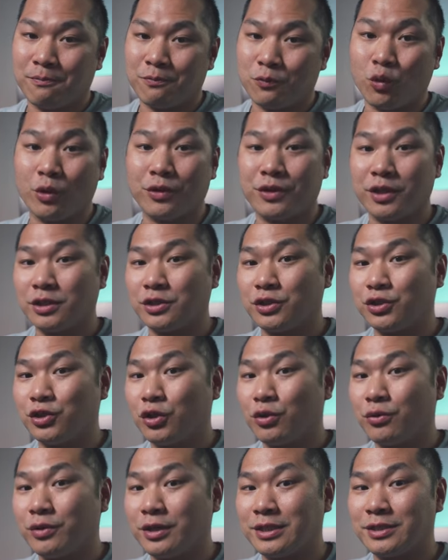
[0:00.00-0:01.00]
One thing to
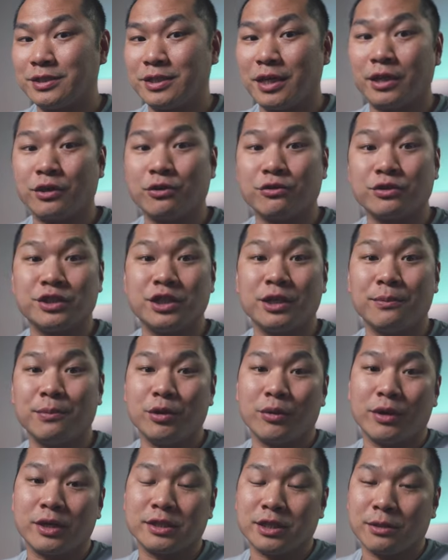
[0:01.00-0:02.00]
note is that your
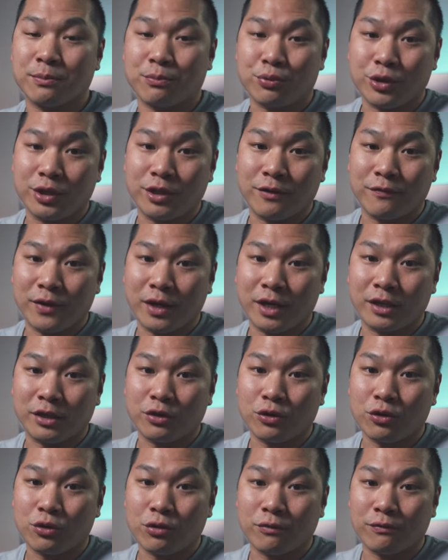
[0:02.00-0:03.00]
CPU has a predefined
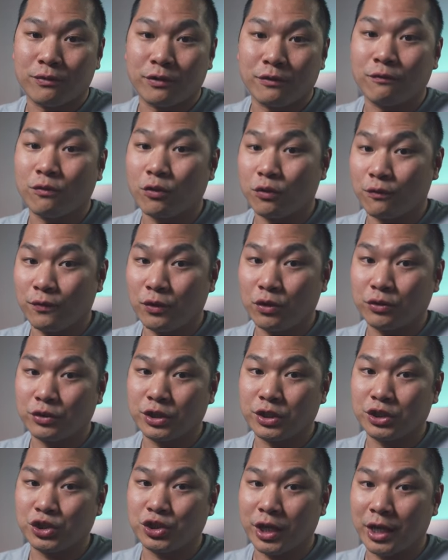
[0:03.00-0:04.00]
curve for
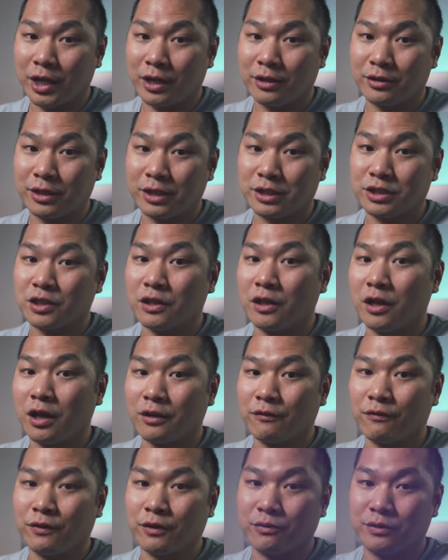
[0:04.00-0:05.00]
voltage and its
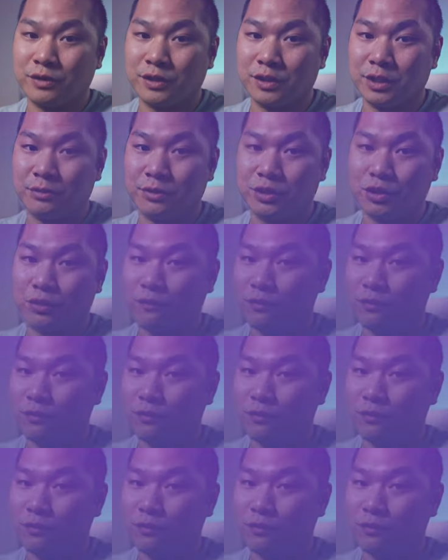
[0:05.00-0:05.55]
clock frequency. So